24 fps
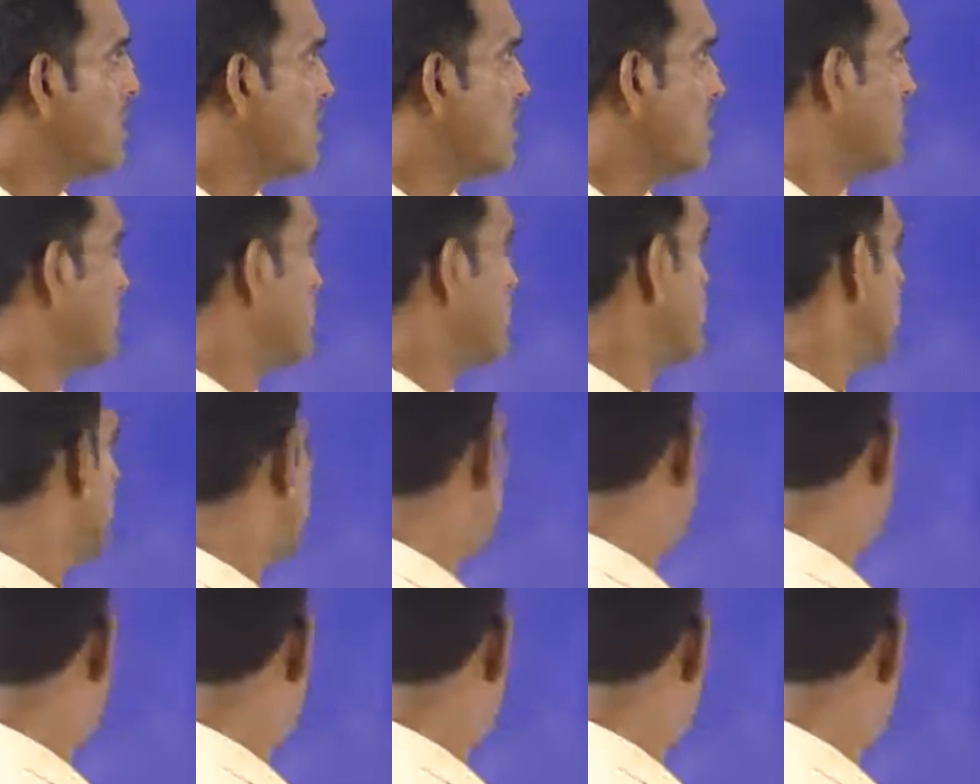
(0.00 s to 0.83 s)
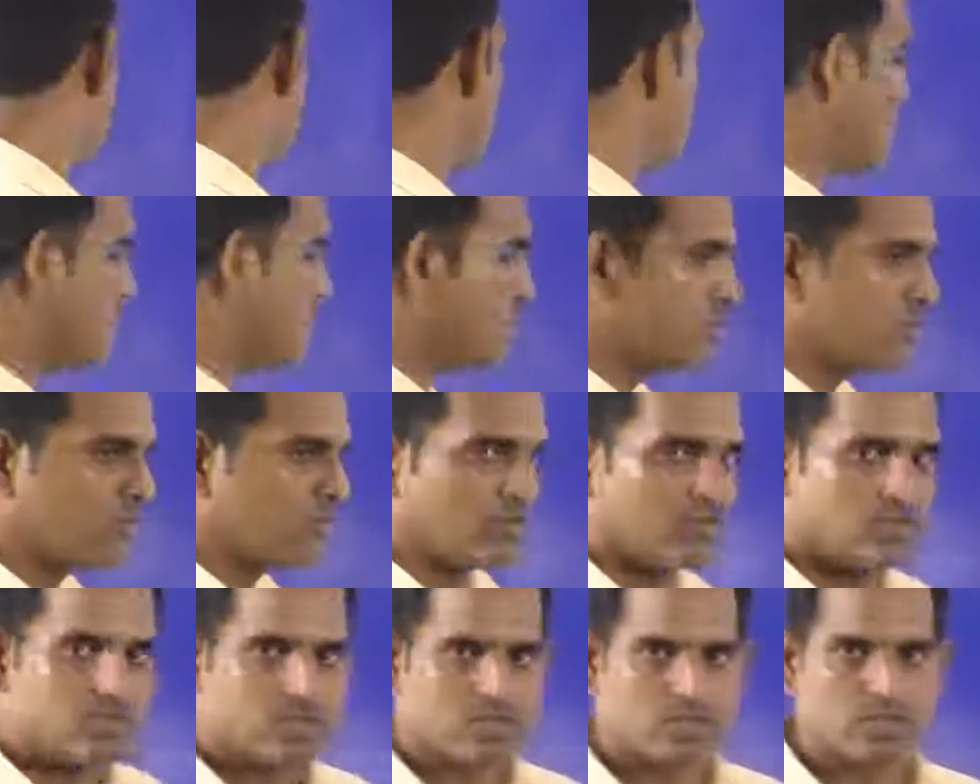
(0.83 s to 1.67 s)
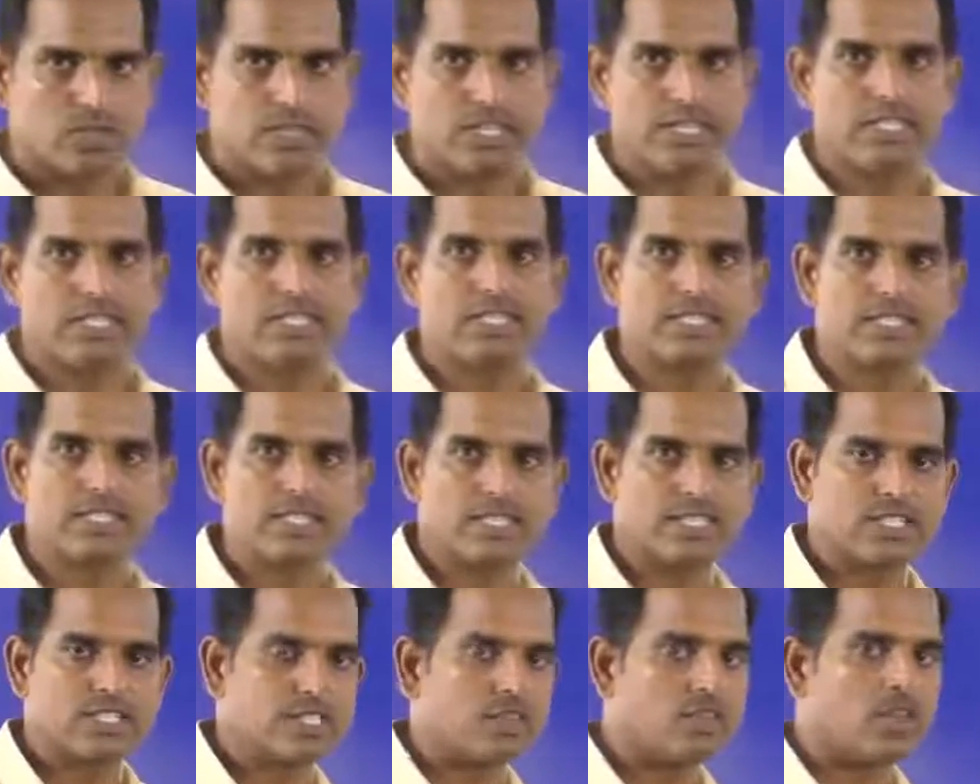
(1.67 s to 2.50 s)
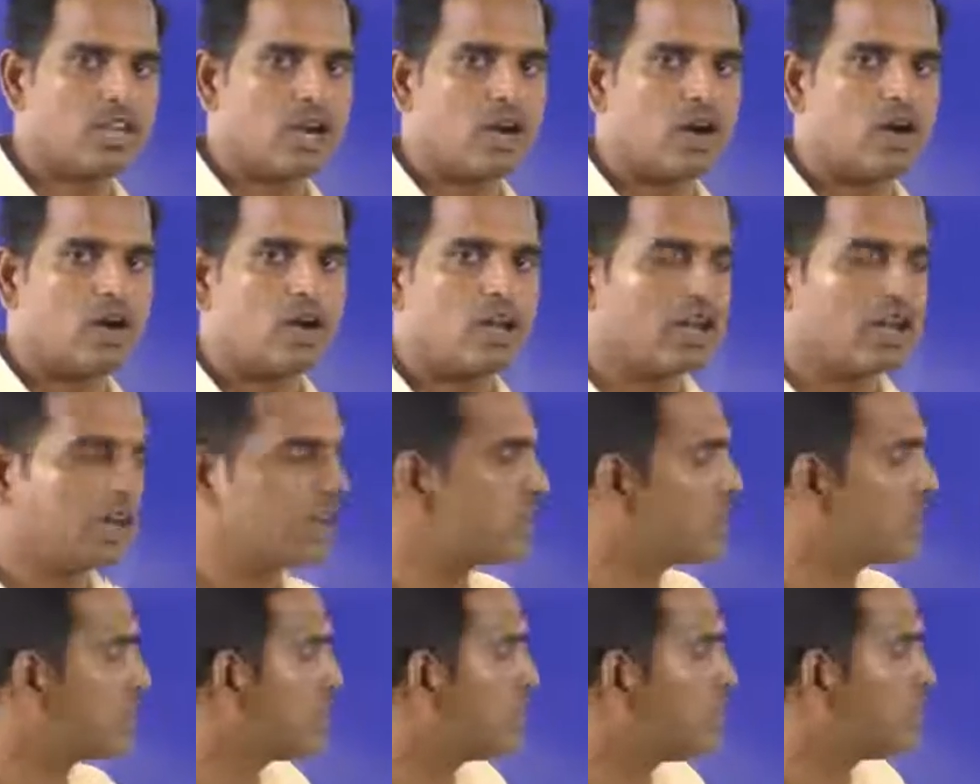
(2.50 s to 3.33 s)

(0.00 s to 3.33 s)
And as you know, so in this session you have learned